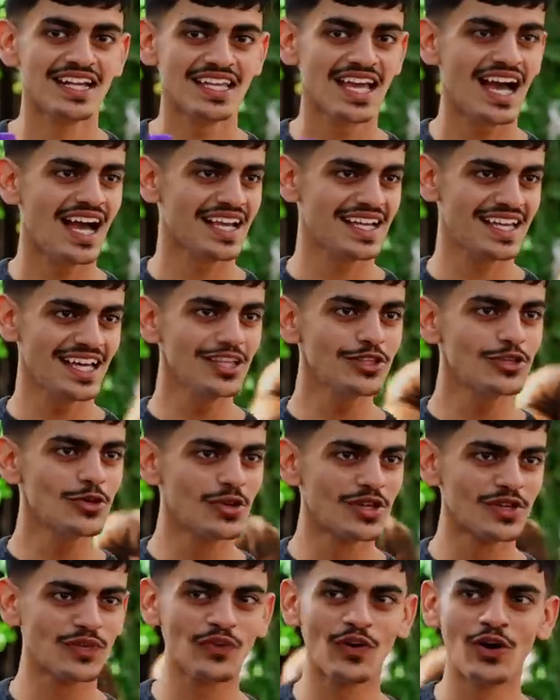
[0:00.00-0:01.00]
Yeah, I can't
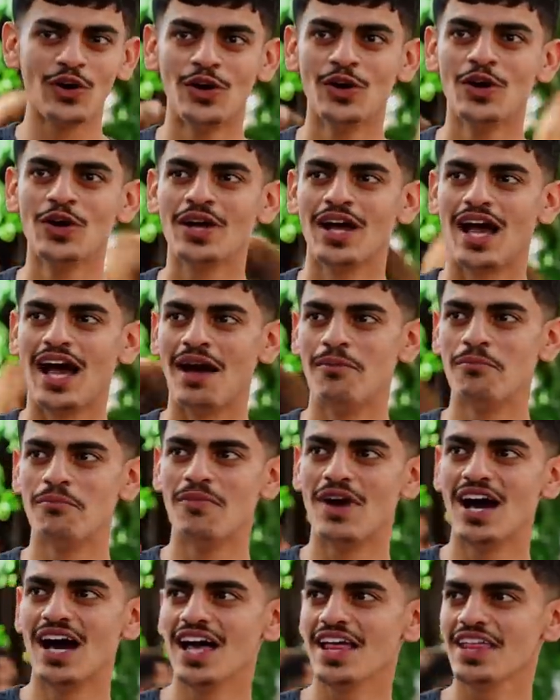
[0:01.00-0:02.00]
do it for a
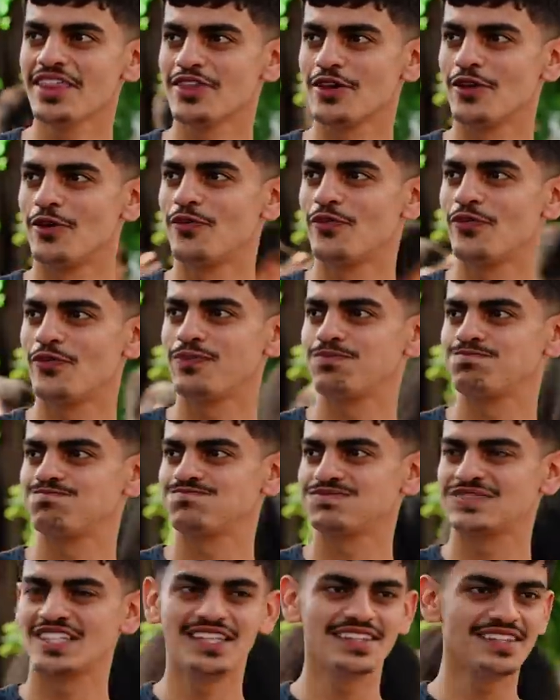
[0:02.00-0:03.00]
month of
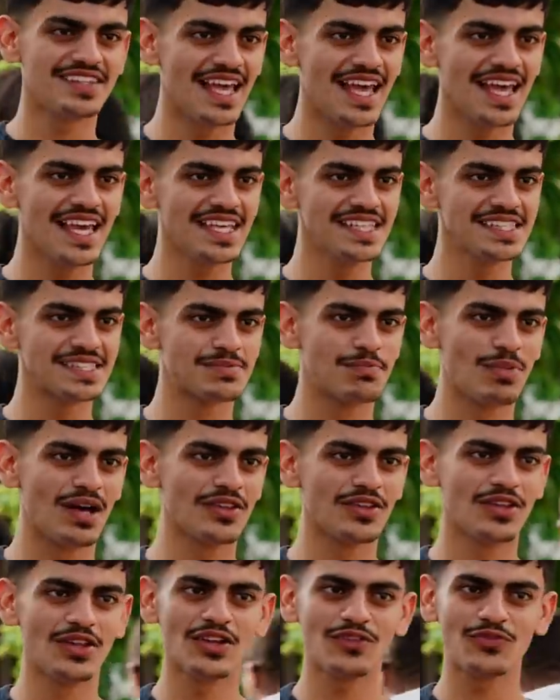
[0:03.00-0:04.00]
ten days,
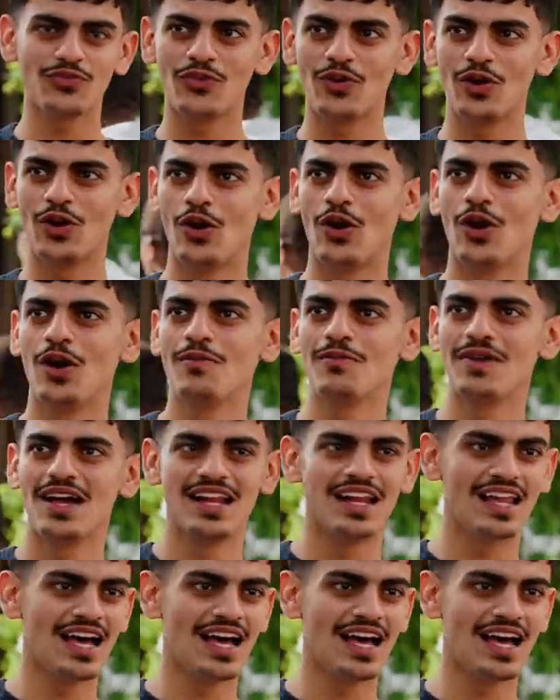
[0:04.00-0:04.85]
but not for all my